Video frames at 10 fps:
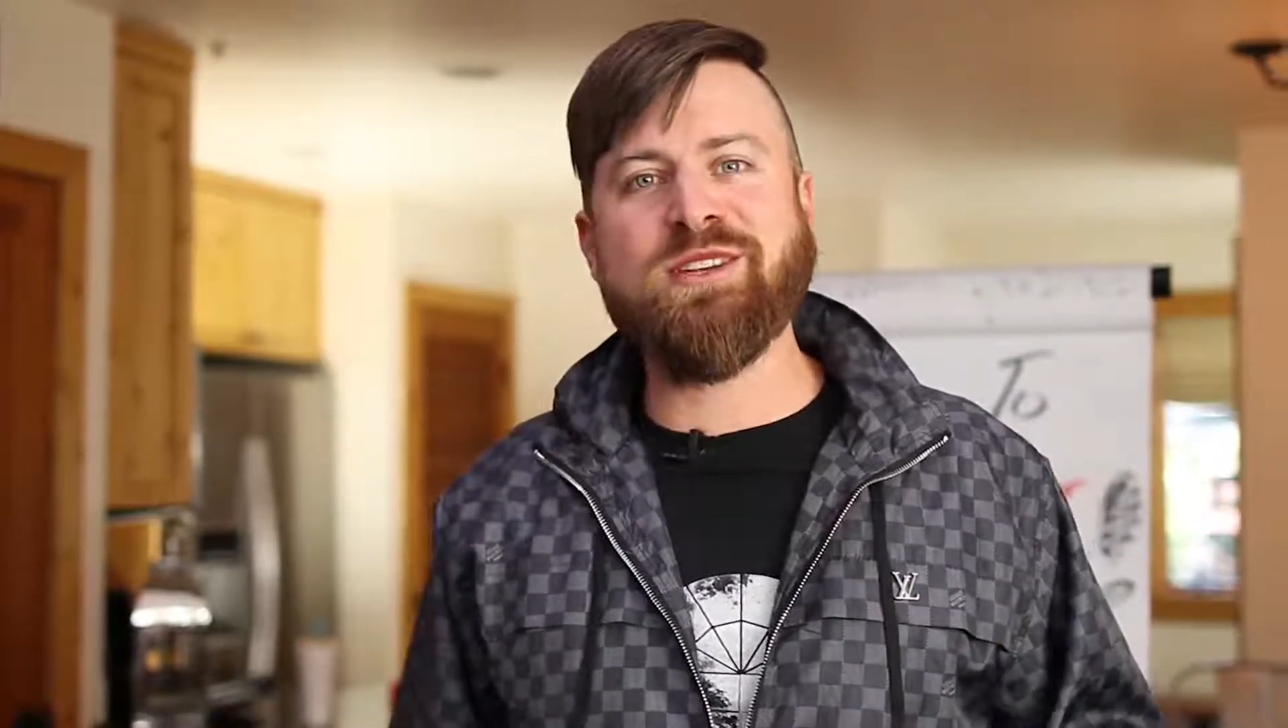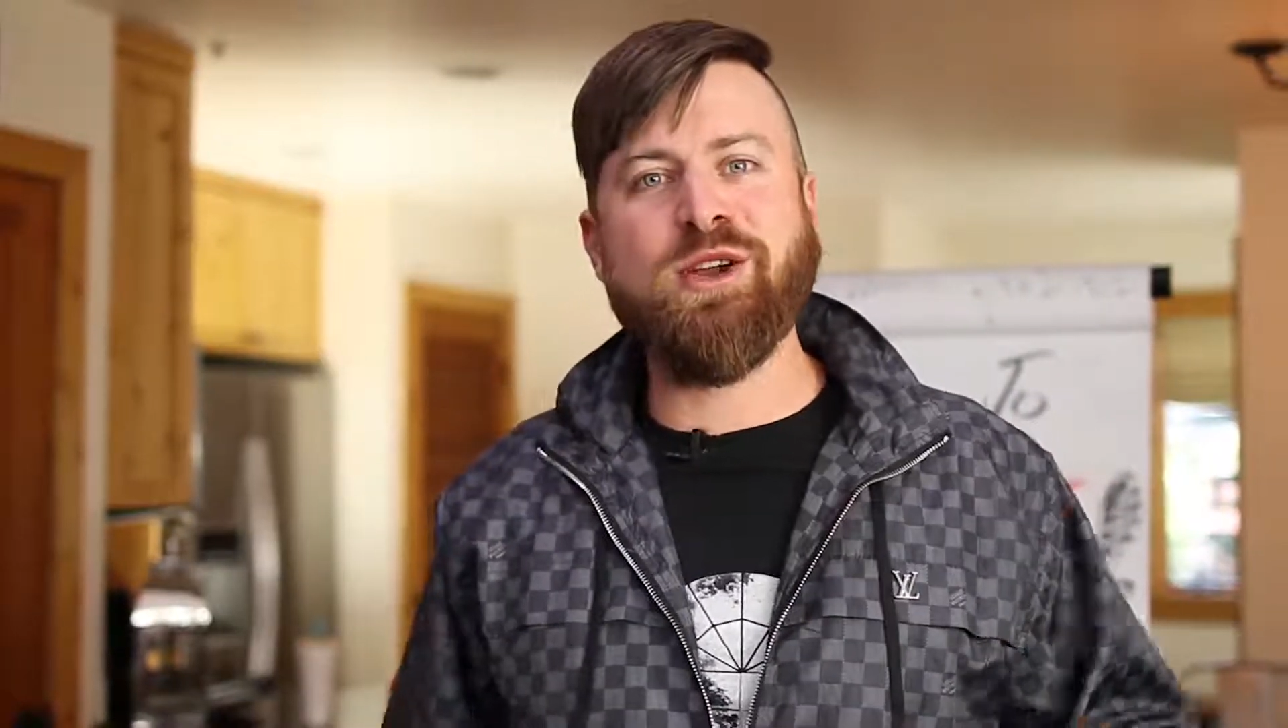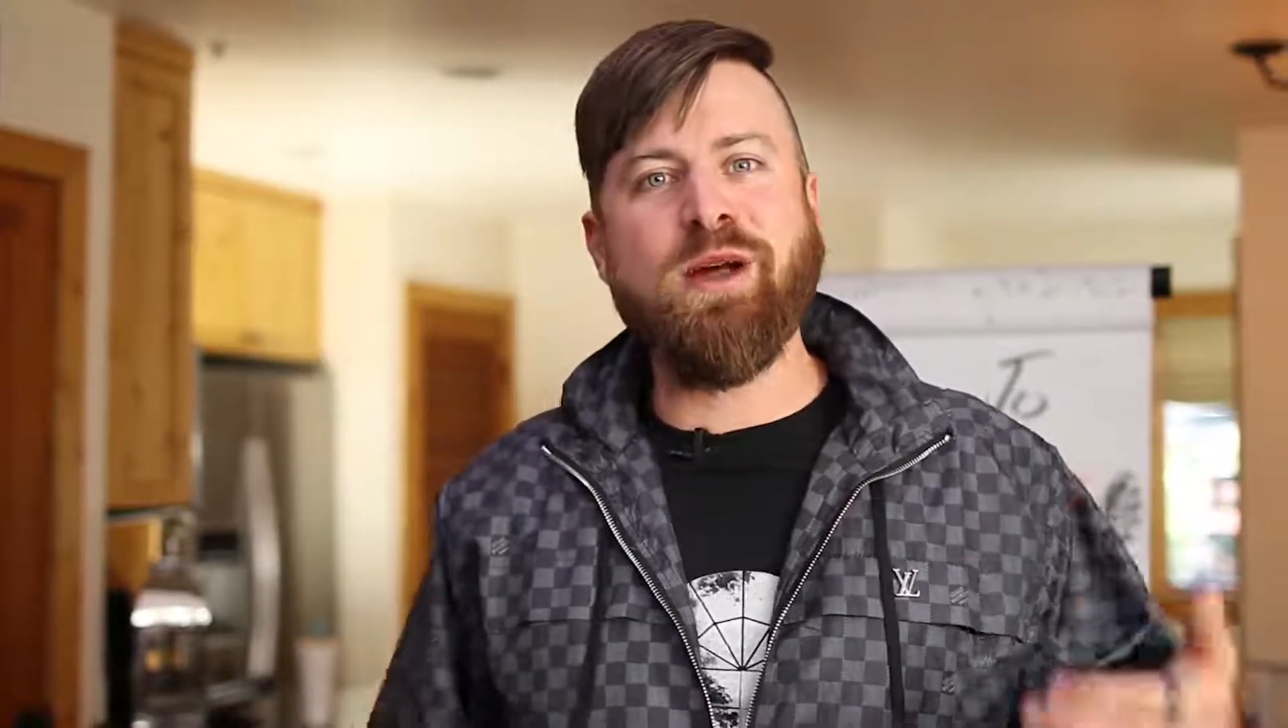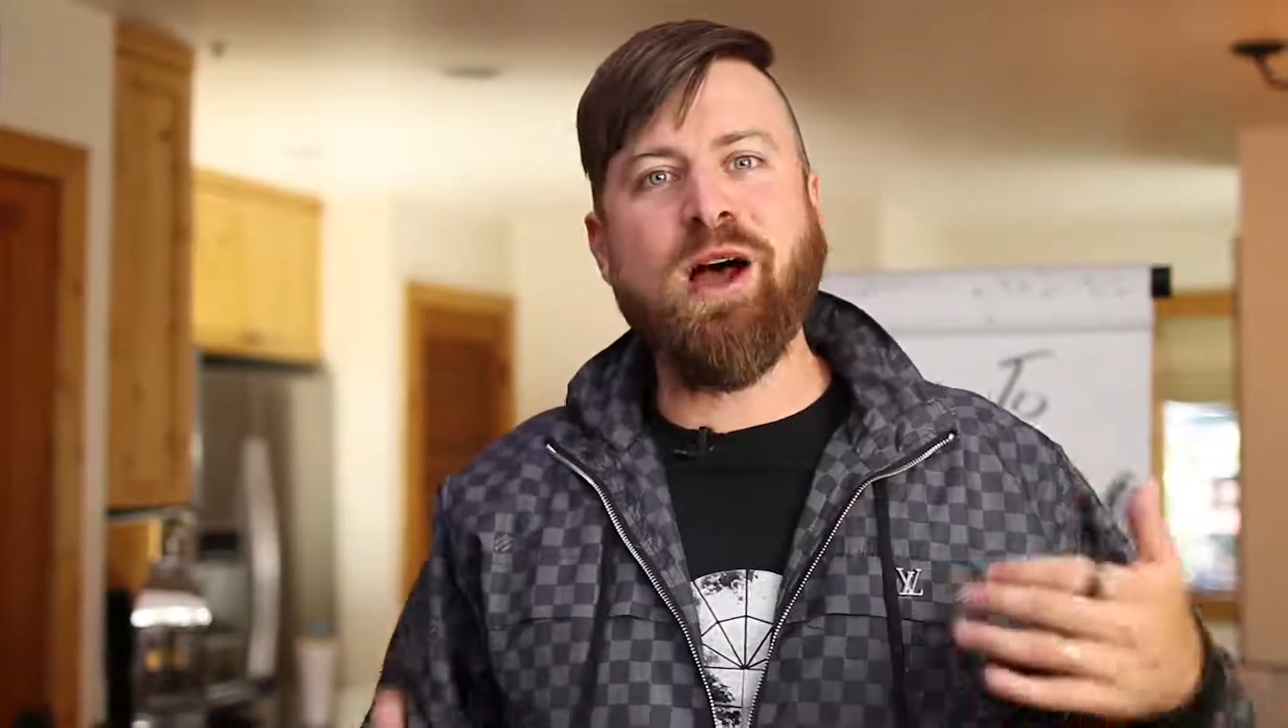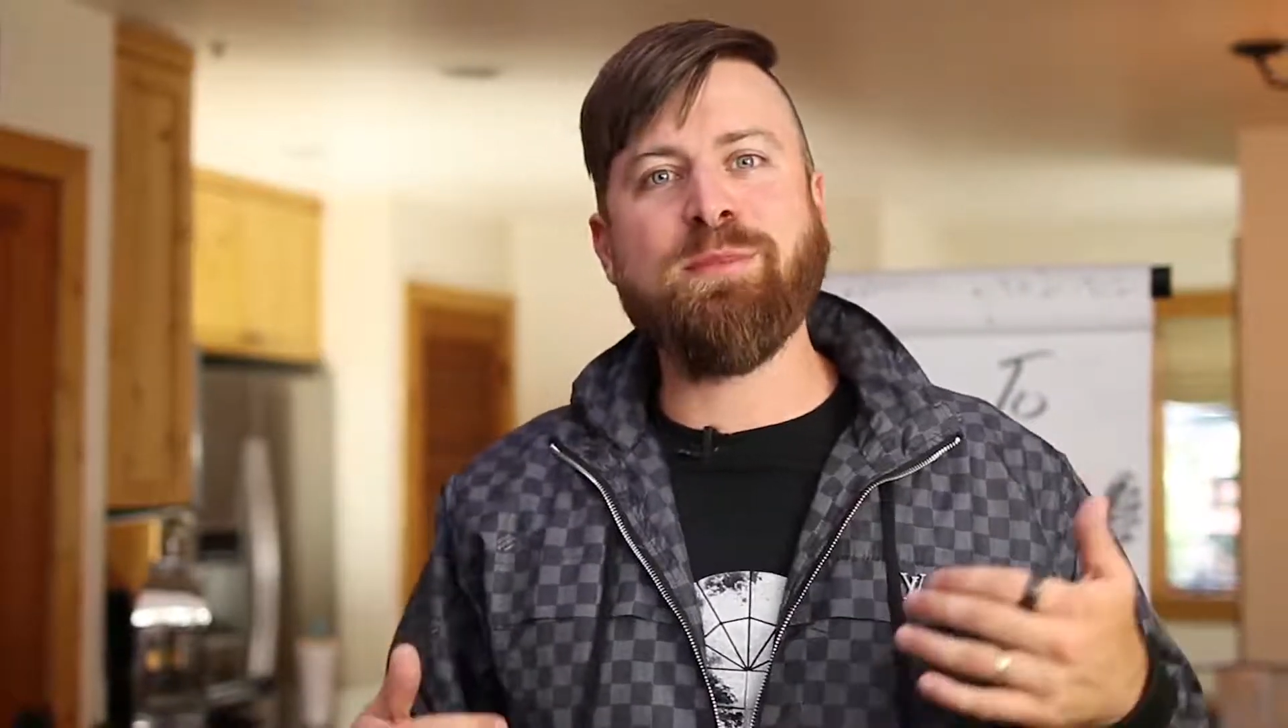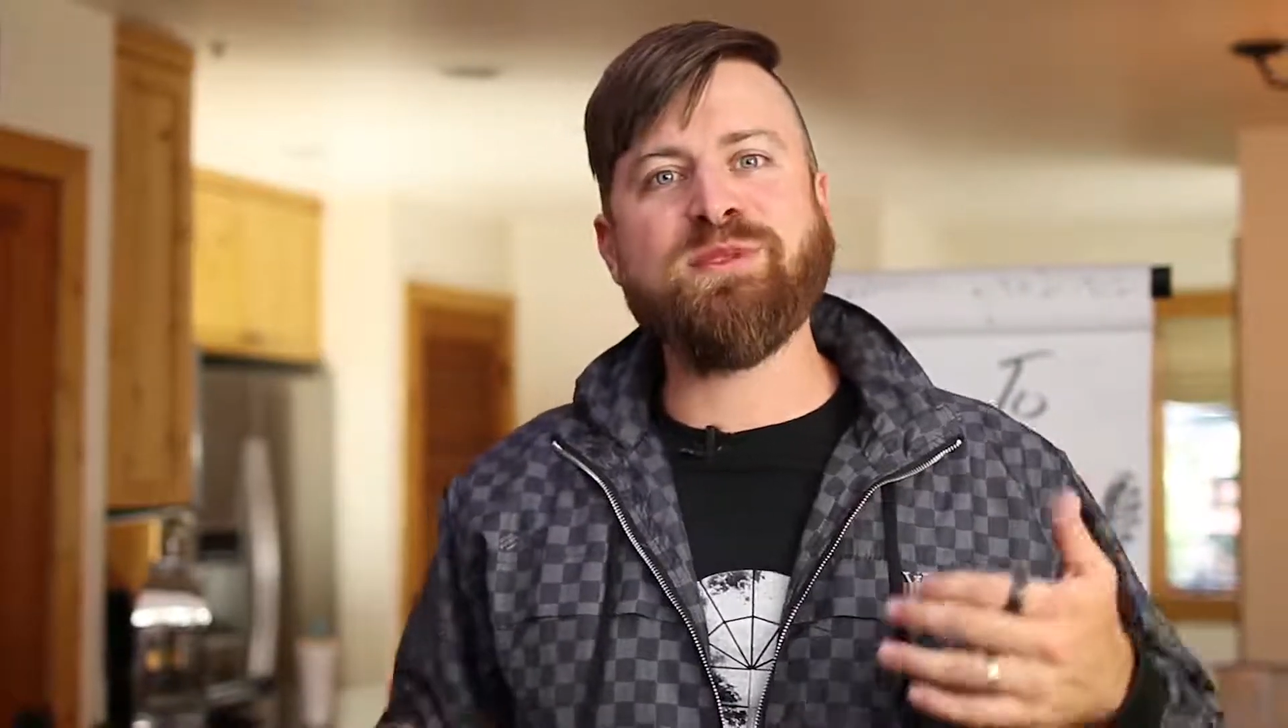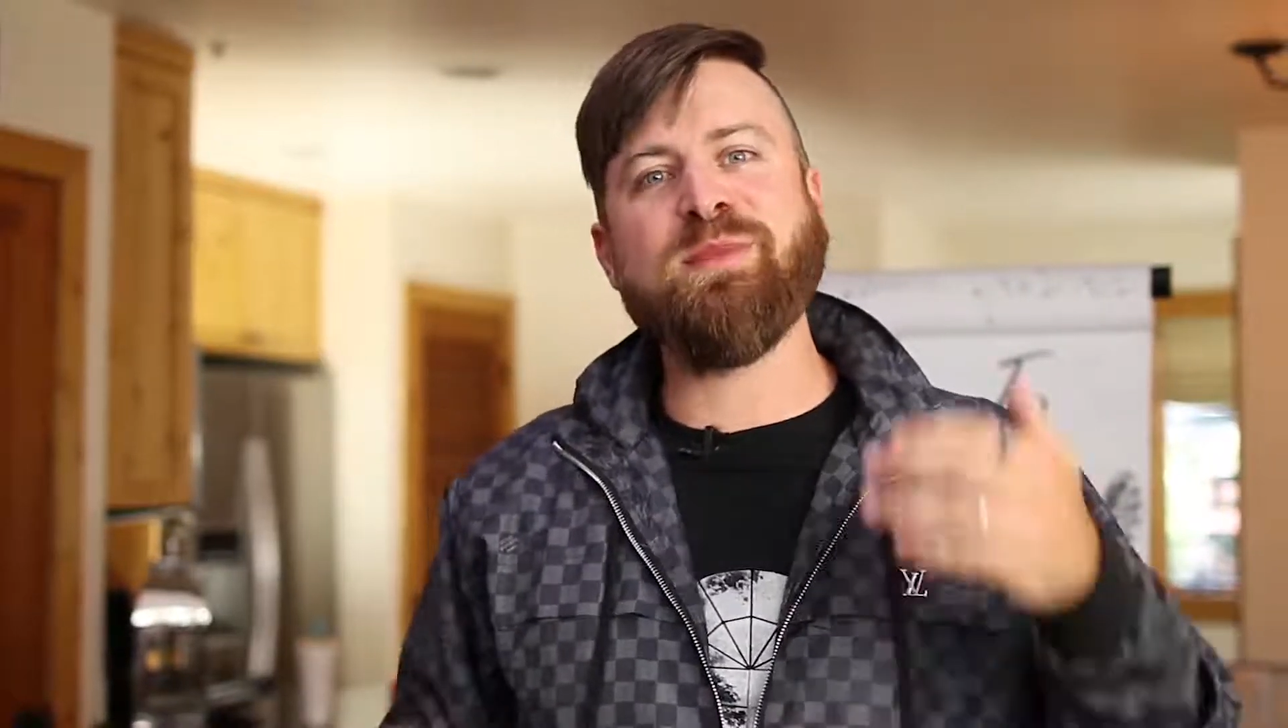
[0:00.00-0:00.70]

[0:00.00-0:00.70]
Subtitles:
It helps